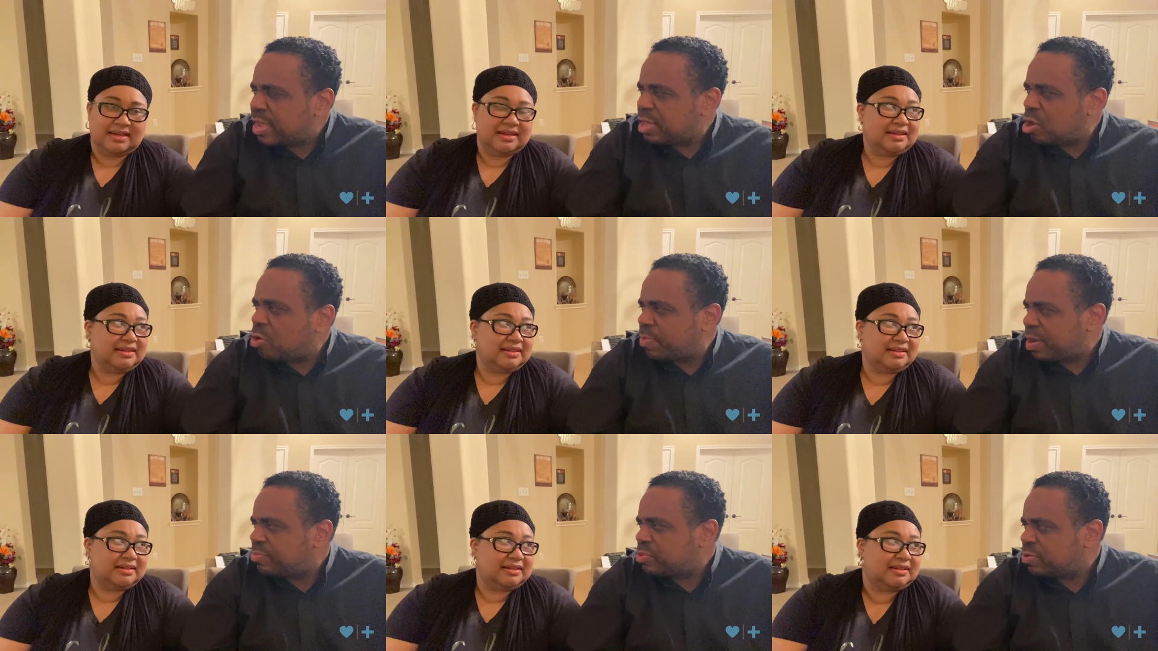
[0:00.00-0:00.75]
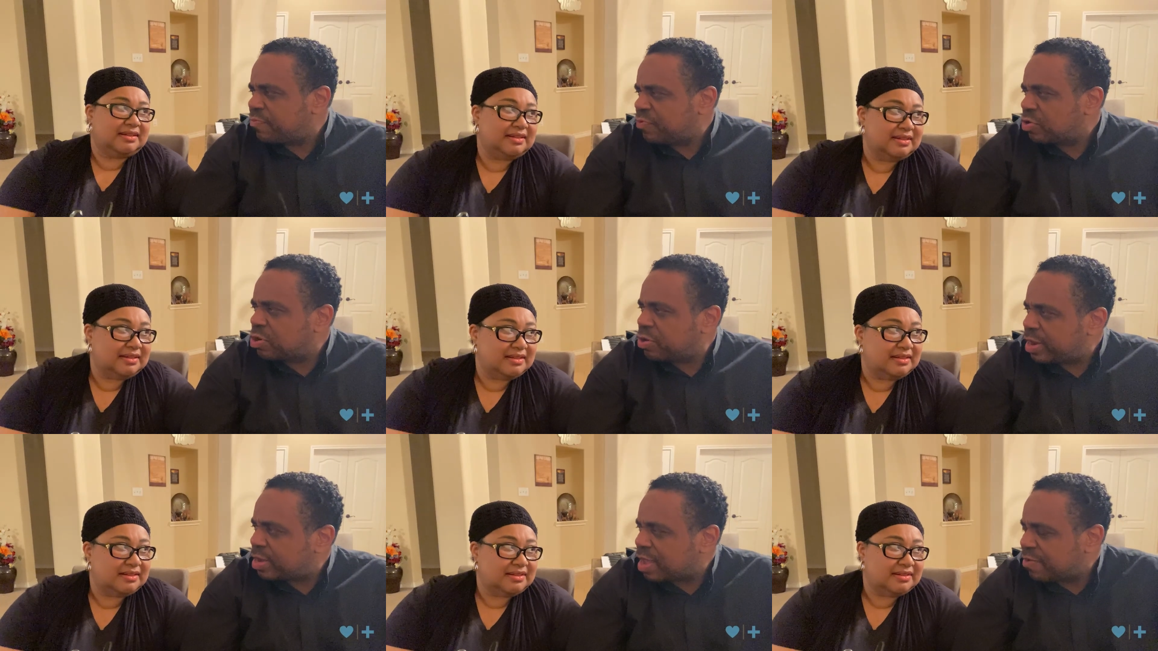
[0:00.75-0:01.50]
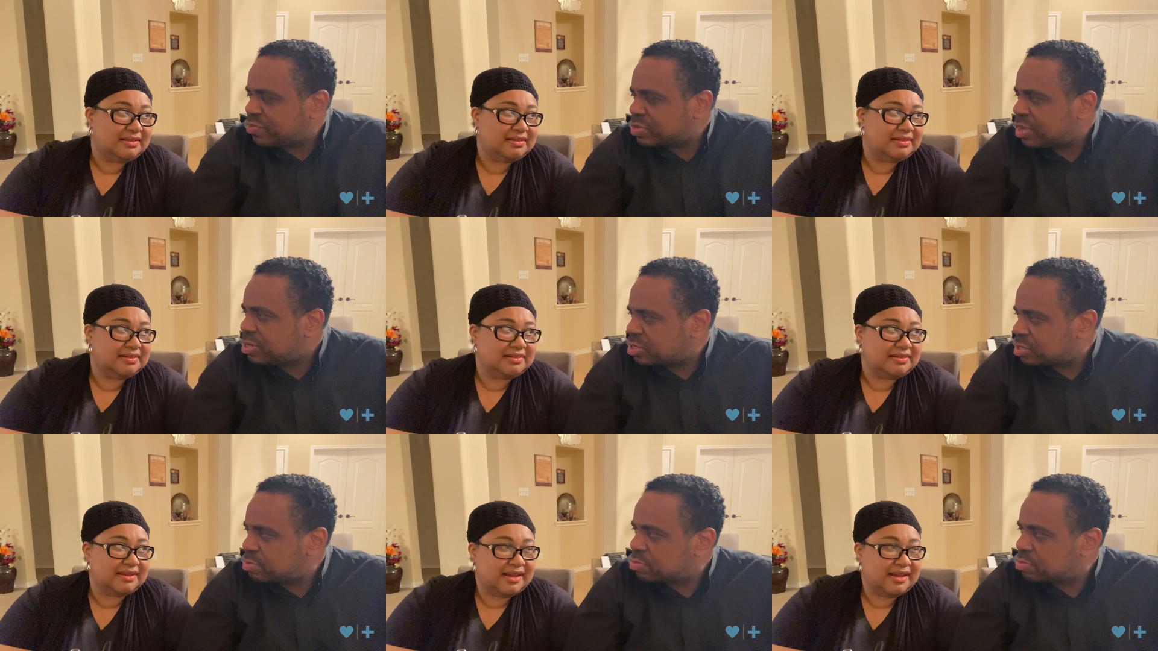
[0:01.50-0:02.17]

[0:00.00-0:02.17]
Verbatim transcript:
Speaker 1: could open up for a great conversation.